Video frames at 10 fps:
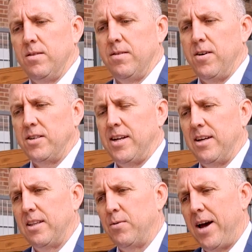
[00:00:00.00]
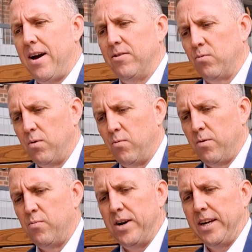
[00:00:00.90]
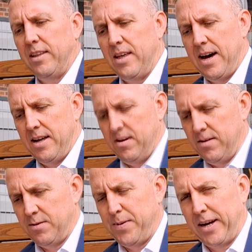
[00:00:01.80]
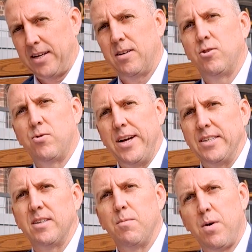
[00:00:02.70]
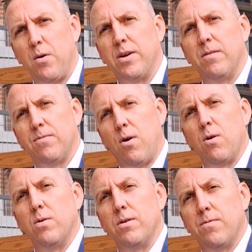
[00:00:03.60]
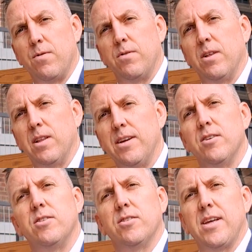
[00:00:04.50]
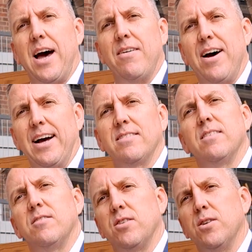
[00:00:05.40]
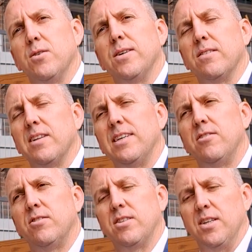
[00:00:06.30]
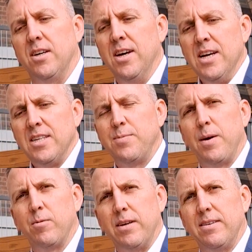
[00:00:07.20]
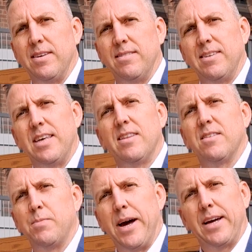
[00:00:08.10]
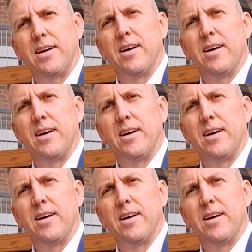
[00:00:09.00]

The functionality that we have is we're bringing that spec duration component forward for the lenders to have access to, and lenders to be able to see the spec